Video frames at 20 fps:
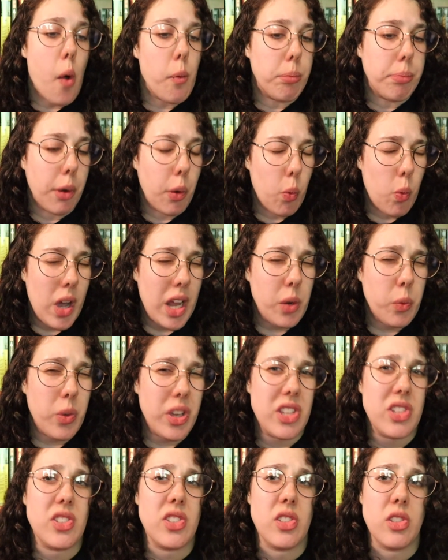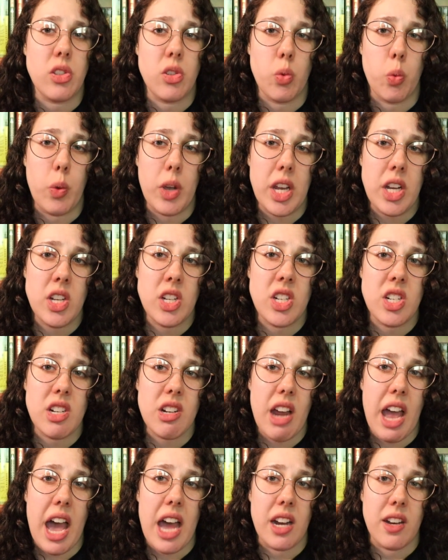But when we switch
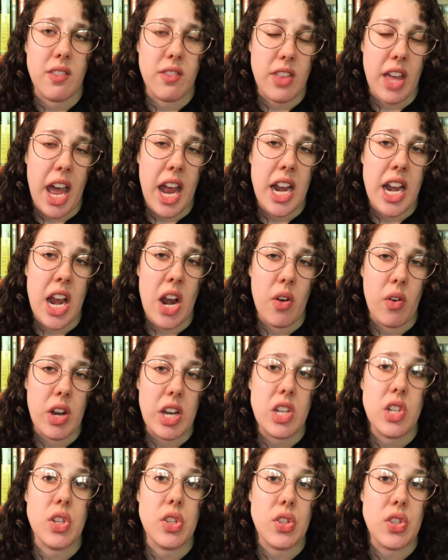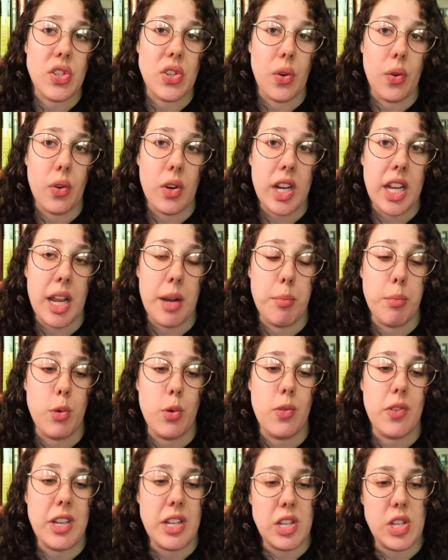out of that narration story and
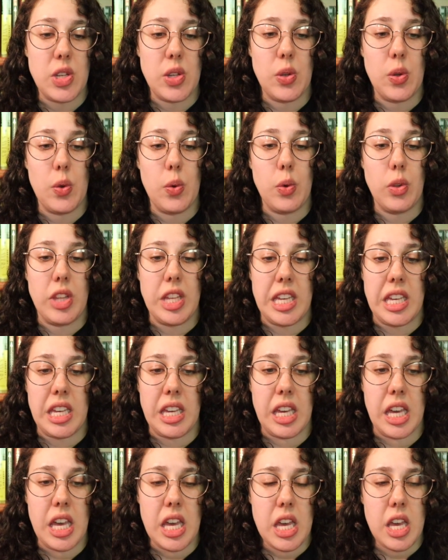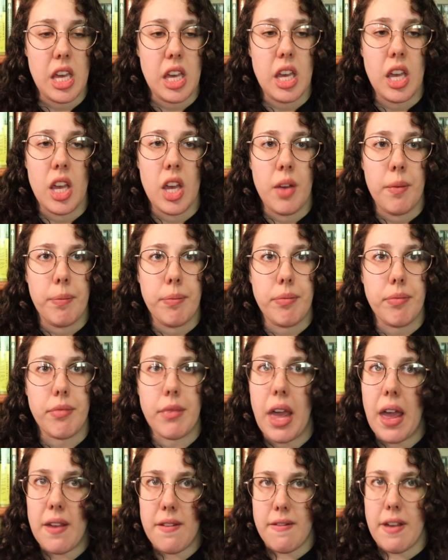move into the
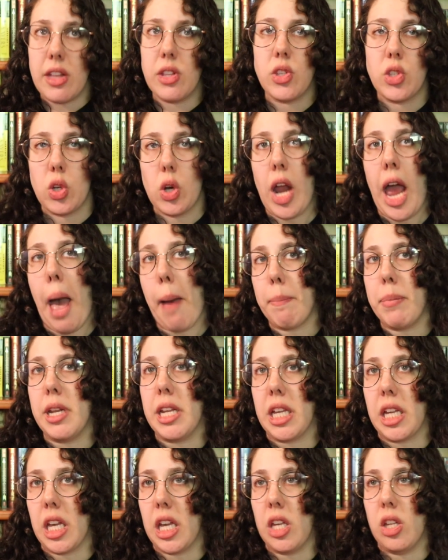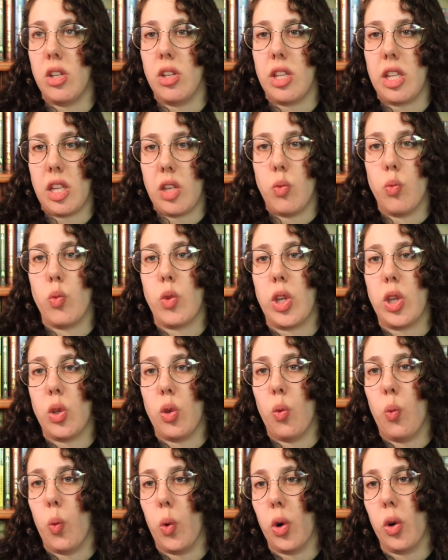events are happening in the
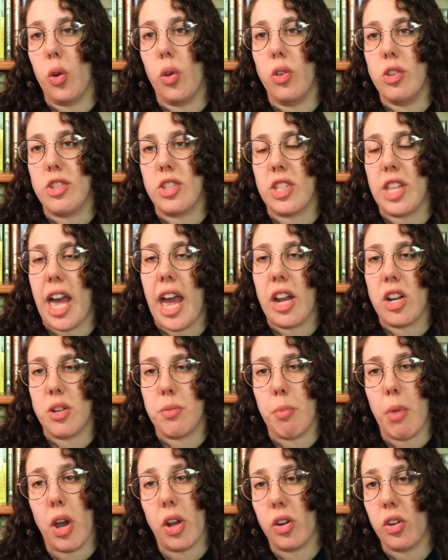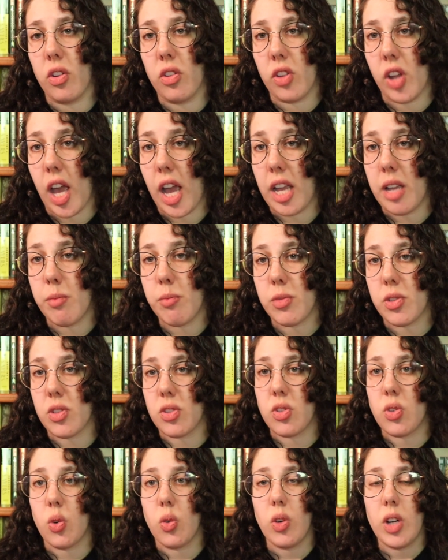real world / modern times
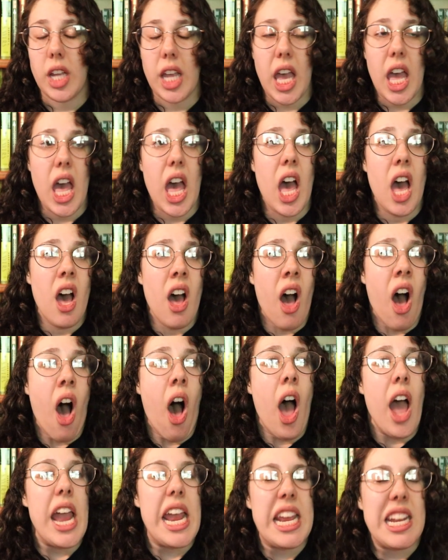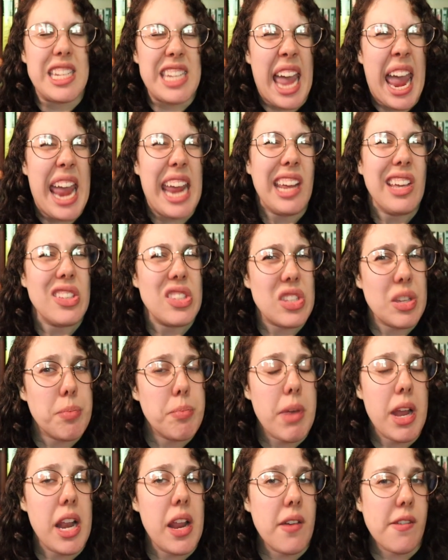story, it takes a
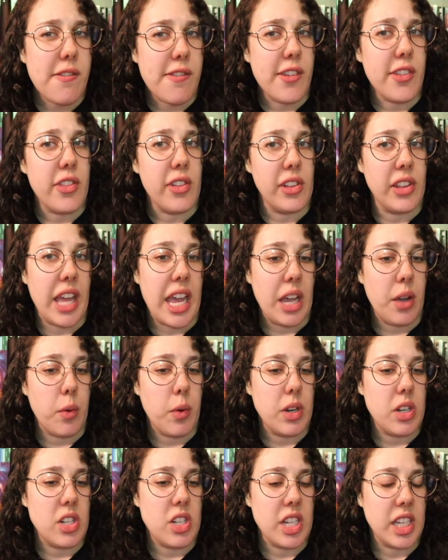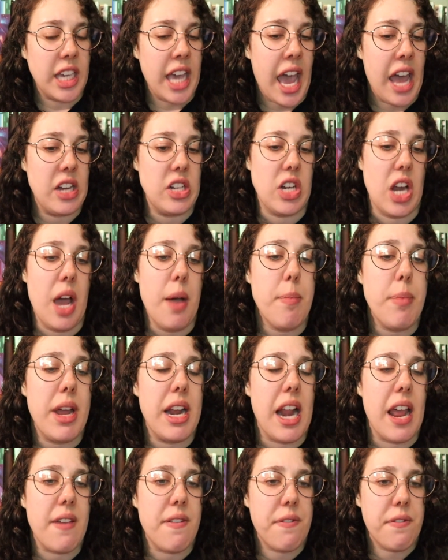minute for the language to catch up,
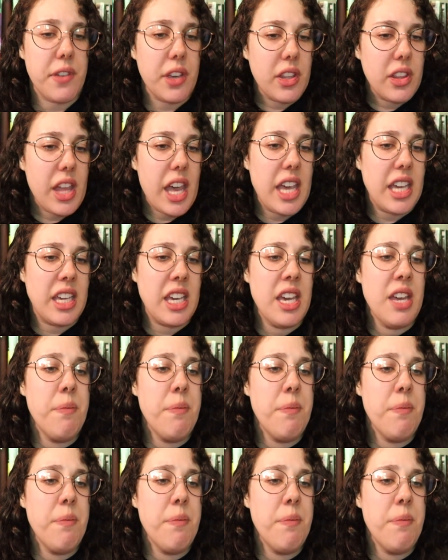and I feel like